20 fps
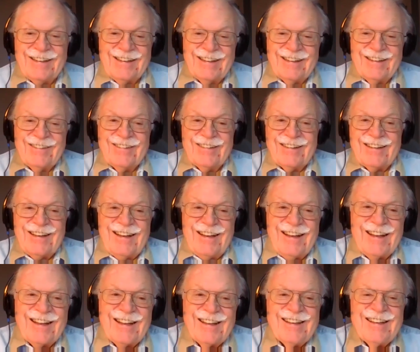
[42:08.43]

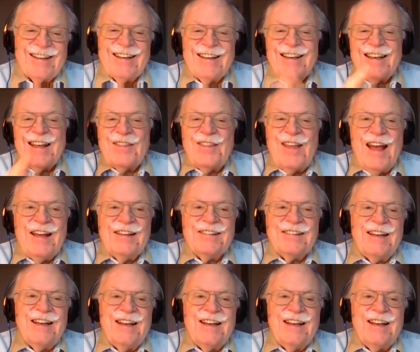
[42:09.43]
Okay. Thanks,